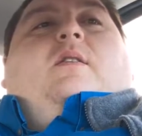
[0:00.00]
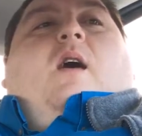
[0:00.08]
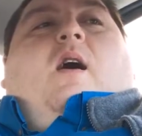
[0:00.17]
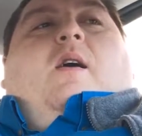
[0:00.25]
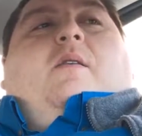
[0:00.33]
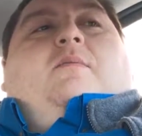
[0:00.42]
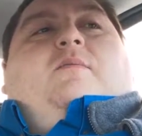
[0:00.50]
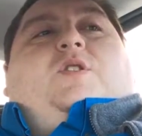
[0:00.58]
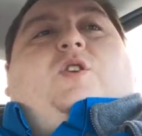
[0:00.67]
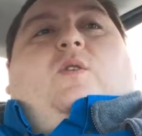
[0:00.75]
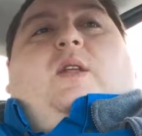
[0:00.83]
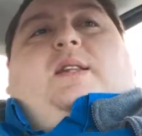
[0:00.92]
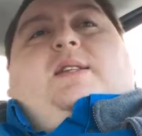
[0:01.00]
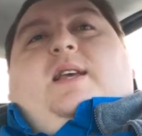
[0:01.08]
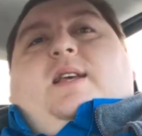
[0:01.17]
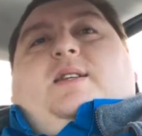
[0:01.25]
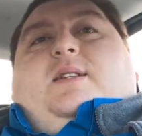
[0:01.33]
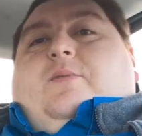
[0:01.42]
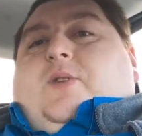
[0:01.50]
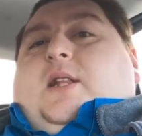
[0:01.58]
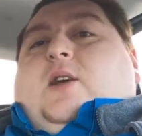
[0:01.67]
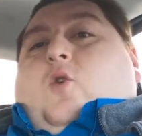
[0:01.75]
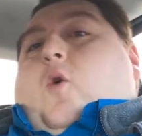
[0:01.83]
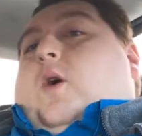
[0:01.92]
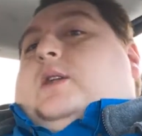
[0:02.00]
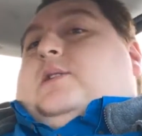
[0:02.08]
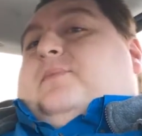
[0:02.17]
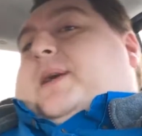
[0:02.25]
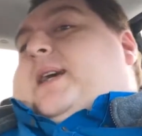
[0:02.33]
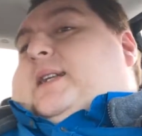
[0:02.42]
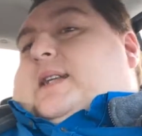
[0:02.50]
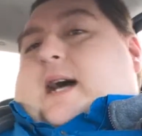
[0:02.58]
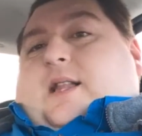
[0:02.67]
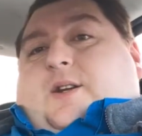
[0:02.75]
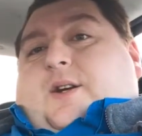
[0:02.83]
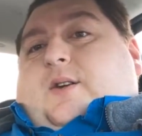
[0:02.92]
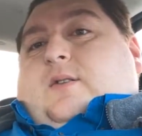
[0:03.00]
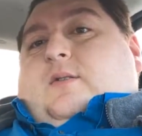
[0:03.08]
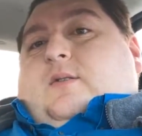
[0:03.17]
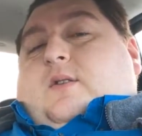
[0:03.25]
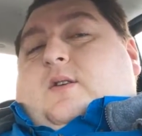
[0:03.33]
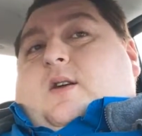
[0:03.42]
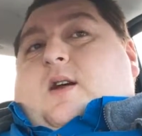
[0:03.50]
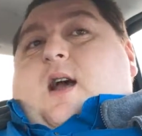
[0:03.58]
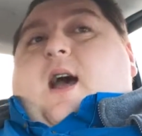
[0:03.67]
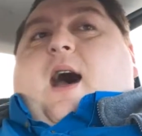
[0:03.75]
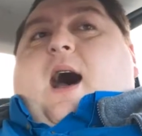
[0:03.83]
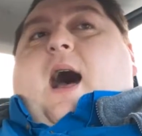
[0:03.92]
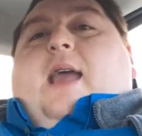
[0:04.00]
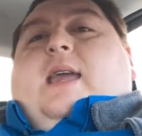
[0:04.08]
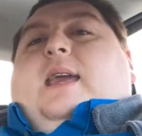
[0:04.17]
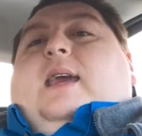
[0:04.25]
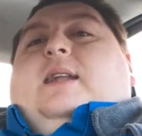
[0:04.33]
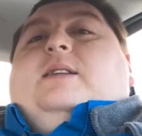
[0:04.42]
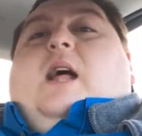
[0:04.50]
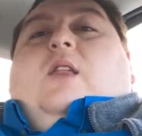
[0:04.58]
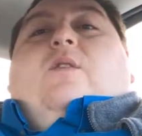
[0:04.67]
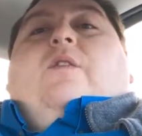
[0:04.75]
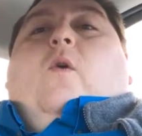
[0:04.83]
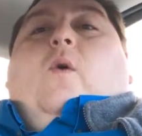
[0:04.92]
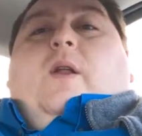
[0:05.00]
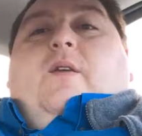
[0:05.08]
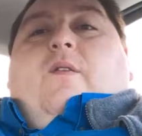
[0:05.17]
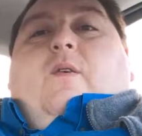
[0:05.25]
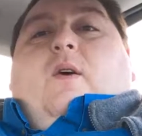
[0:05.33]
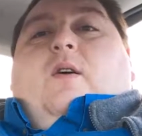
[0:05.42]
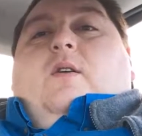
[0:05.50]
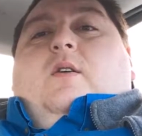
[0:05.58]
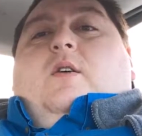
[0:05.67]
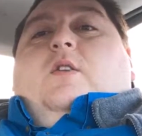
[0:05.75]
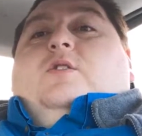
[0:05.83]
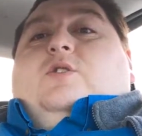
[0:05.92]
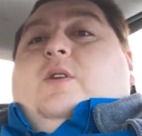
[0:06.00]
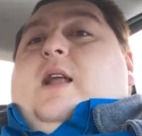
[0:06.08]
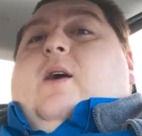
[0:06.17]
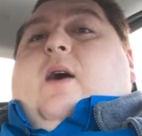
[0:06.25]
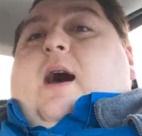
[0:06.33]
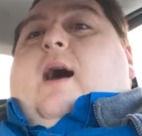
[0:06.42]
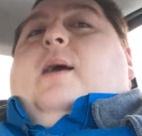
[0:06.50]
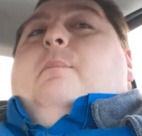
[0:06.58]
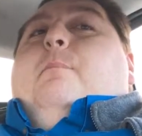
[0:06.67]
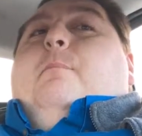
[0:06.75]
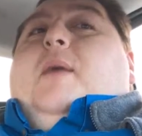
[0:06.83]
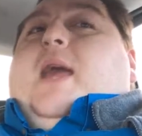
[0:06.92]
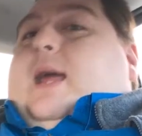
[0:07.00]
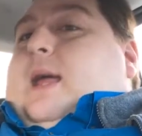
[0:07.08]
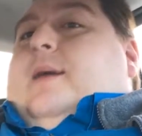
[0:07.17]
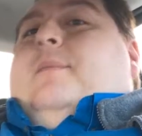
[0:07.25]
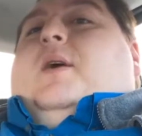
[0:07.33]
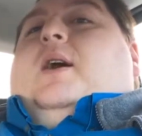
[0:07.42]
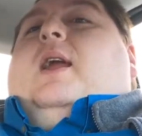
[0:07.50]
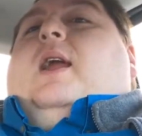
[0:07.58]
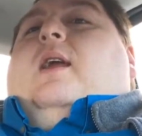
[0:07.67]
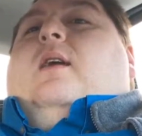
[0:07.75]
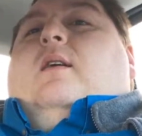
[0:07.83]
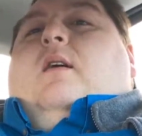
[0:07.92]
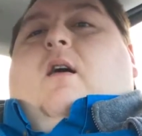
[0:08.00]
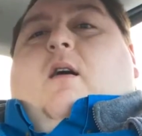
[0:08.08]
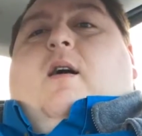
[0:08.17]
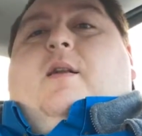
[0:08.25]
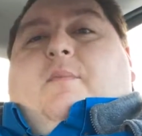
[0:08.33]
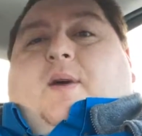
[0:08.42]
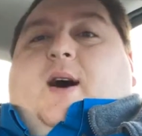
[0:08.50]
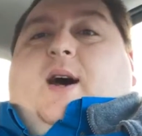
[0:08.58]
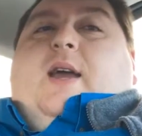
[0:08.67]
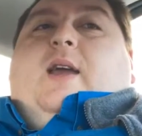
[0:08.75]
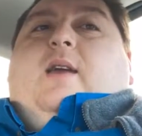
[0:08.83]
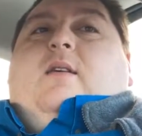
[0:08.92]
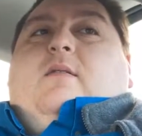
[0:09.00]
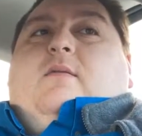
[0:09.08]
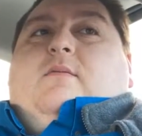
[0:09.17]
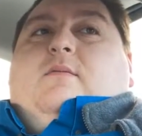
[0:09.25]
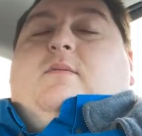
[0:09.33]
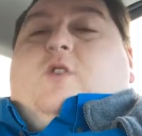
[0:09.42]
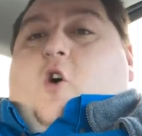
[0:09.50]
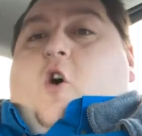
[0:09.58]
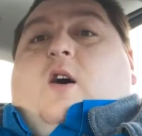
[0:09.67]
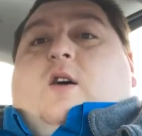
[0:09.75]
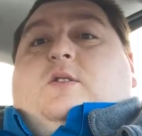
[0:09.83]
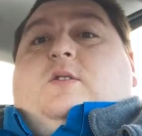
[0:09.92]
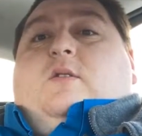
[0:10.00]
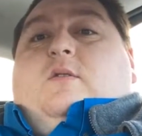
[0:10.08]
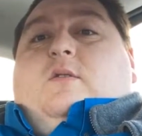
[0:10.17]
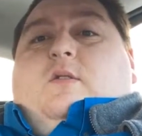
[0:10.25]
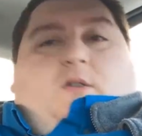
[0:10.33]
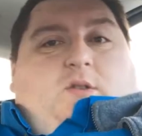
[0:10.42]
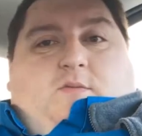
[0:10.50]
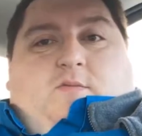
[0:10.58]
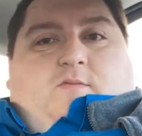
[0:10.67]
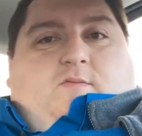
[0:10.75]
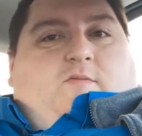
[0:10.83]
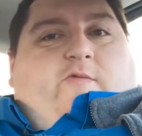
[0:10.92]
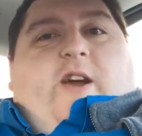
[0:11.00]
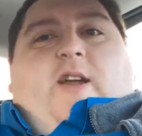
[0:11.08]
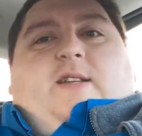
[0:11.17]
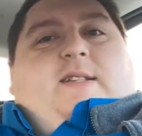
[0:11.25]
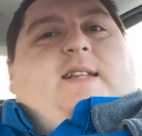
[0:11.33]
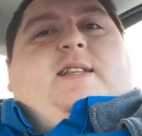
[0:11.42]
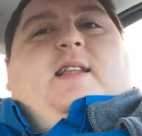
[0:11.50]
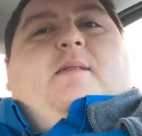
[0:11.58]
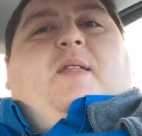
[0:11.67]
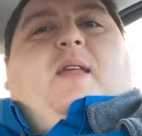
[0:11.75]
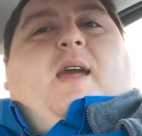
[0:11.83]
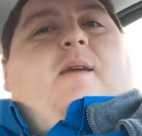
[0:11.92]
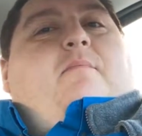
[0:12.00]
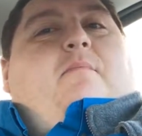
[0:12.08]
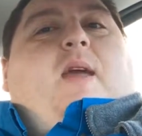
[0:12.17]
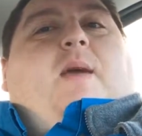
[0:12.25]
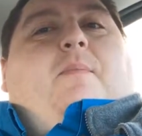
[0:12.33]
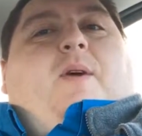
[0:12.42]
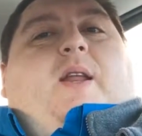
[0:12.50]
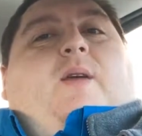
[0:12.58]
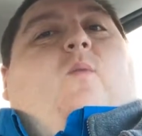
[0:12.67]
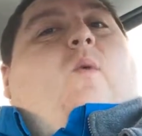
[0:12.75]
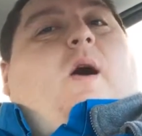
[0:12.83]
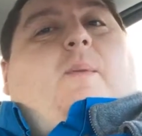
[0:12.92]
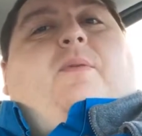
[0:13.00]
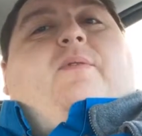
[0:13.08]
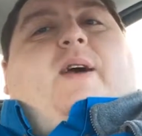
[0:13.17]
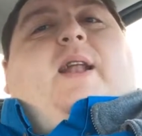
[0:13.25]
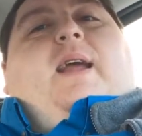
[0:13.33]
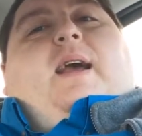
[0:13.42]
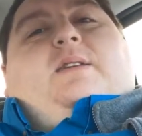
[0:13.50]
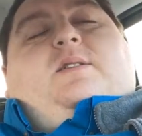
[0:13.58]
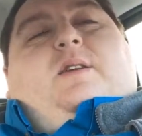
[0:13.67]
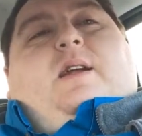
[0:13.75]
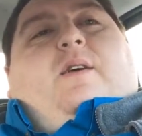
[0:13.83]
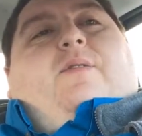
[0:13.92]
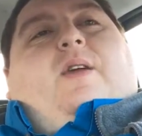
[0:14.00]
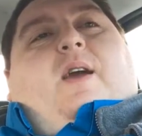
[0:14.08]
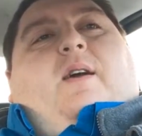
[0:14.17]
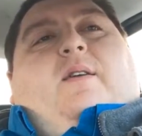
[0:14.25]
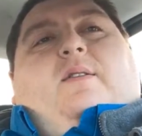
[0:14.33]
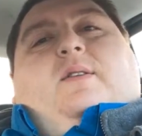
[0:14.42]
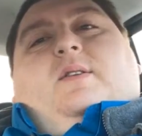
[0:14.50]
So let's say something that costs me $1, I can get $1.40 for. So now I'm making money on my cost, right? Because that's the name of the game: make money while providing excellent health care.